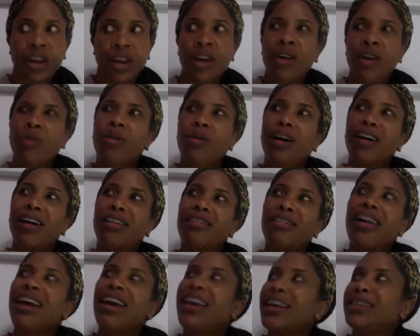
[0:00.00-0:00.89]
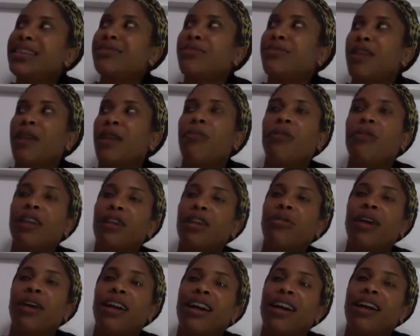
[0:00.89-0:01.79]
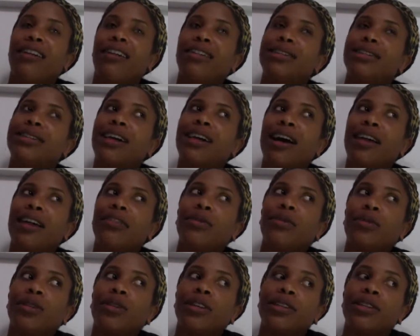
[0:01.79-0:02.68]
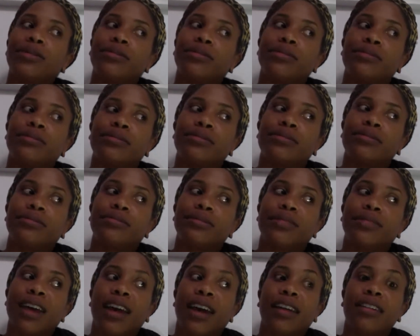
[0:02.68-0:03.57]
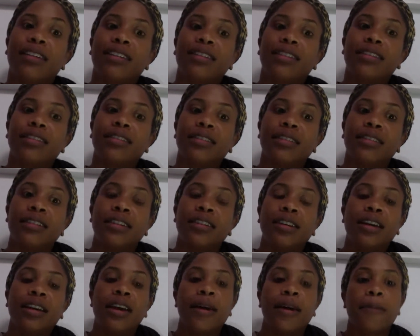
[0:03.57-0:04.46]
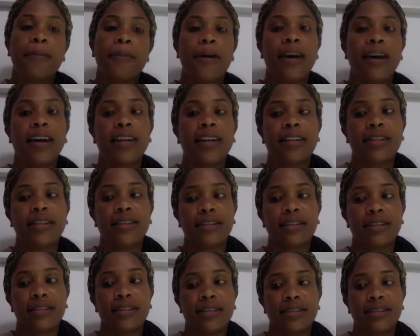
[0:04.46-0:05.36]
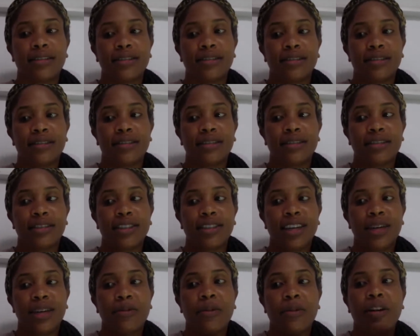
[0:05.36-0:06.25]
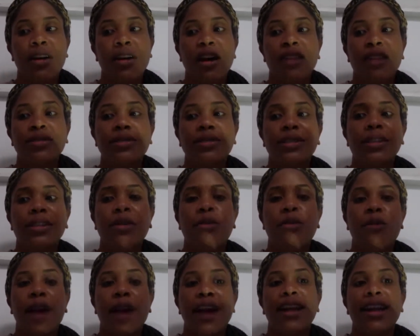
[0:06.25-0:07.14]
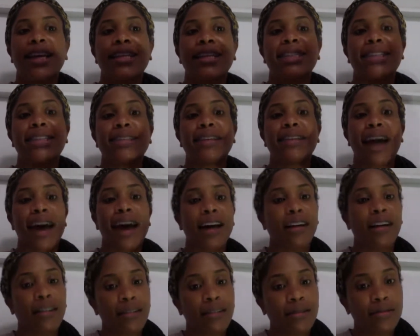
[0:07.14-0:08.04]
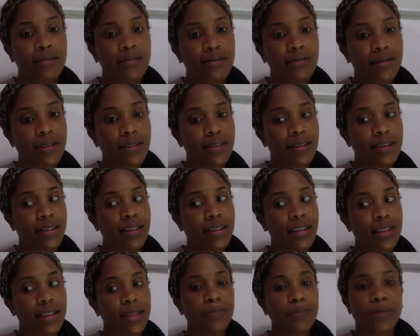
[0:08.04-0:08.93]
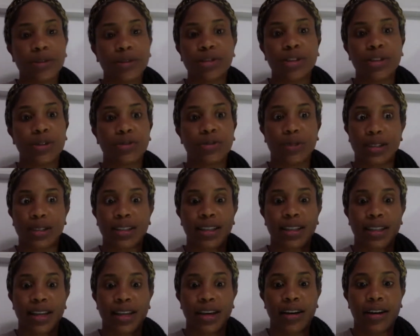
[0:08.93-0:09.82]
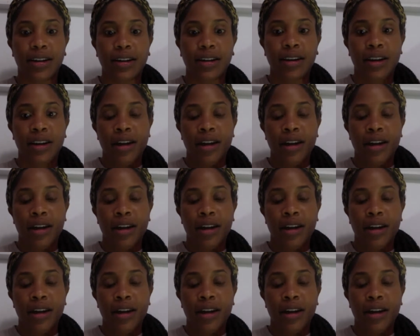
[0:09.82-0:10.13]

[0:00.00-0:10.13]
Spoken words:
Well, I guess what I'm reading right now is kind of, but in regards to the writing style, this book just wasn't there.